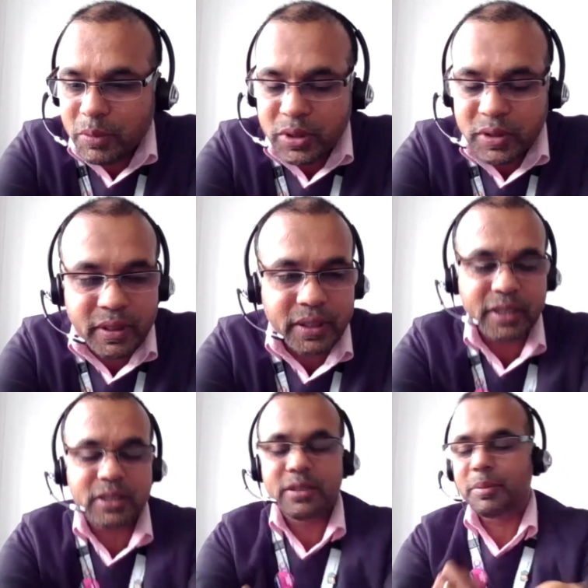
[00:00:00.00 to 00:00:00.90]
I
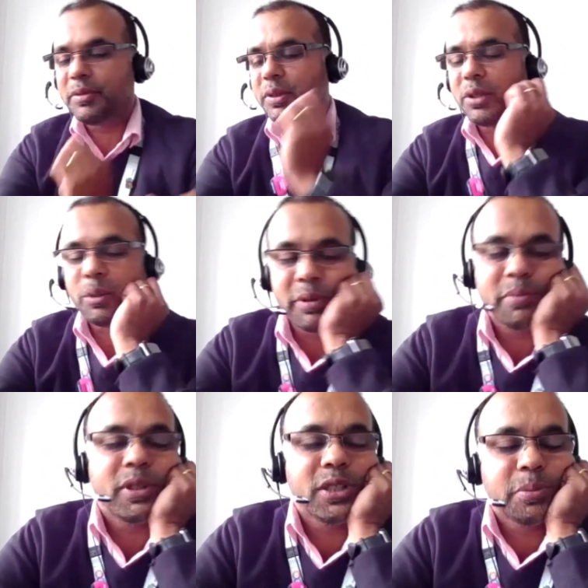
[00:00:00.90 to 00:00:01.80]
think some of you know me,
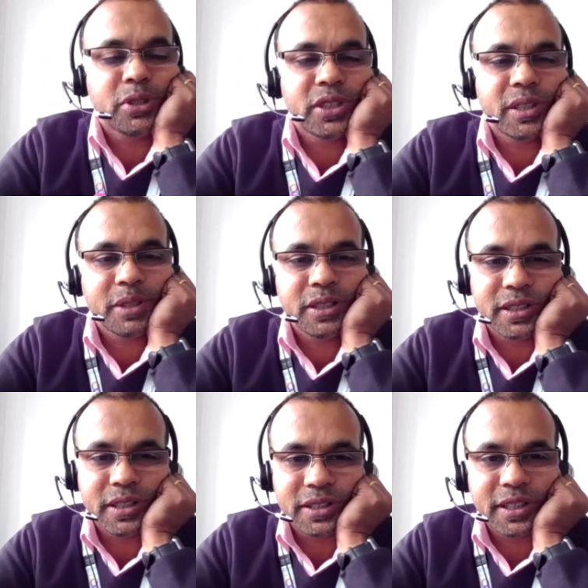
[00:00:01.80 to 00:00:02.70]
Raja Mukherjee. I'm a
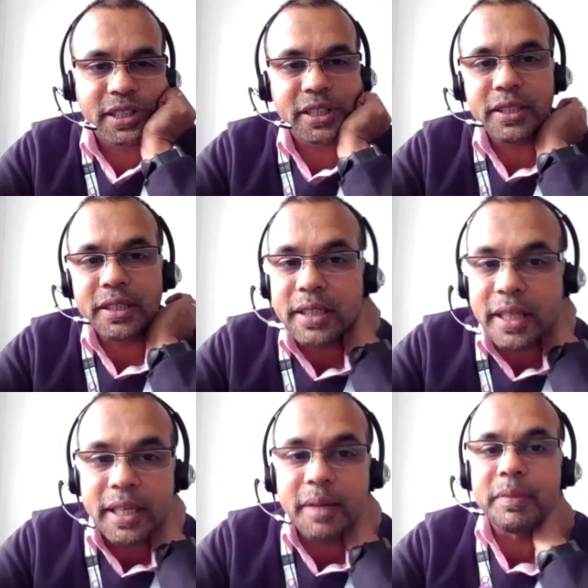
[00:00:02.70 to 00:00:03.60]
consultant psychiatrist
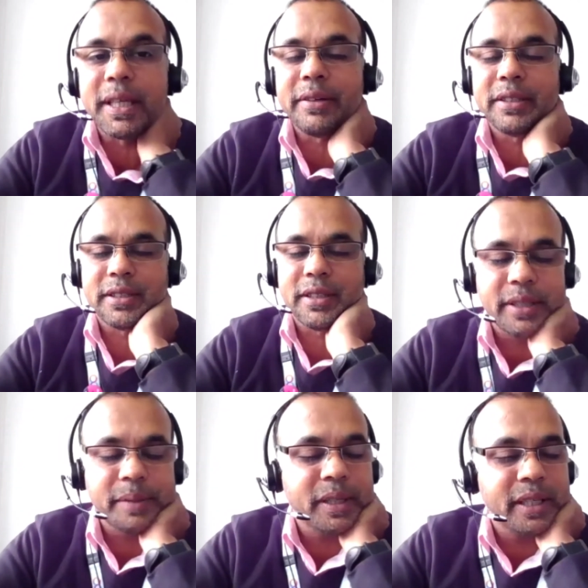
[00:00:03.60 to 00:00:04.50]
down in
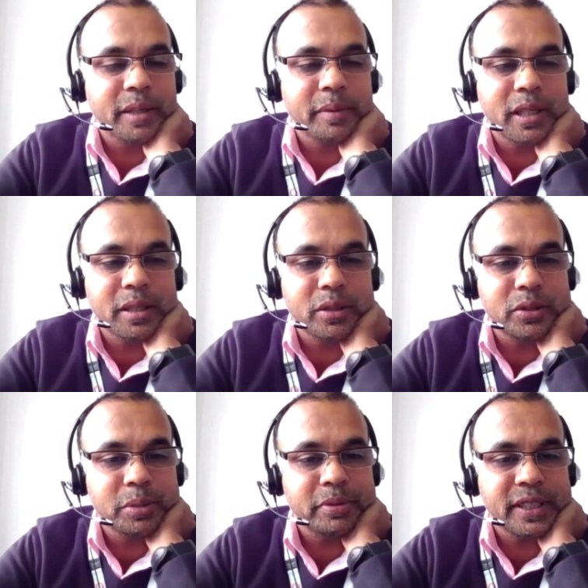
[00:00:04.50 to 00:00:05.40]
Surrey and
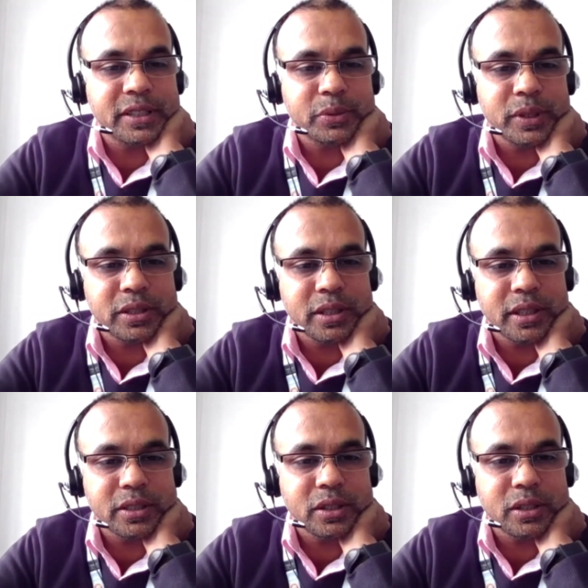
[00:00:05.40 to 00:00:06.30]
honorary professor
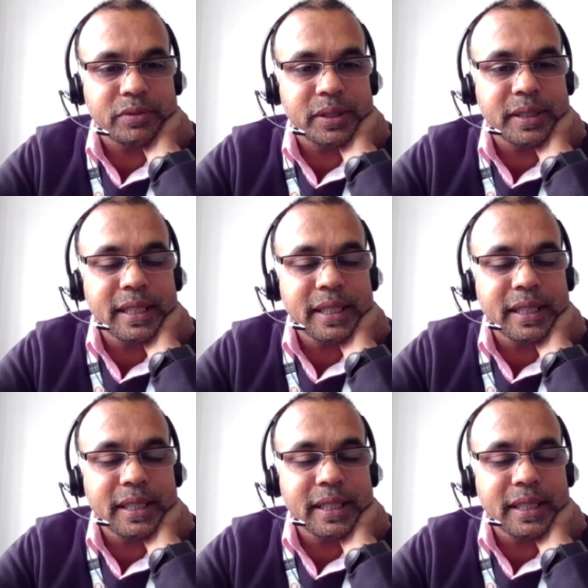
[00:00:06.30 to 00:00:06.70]
at Salford.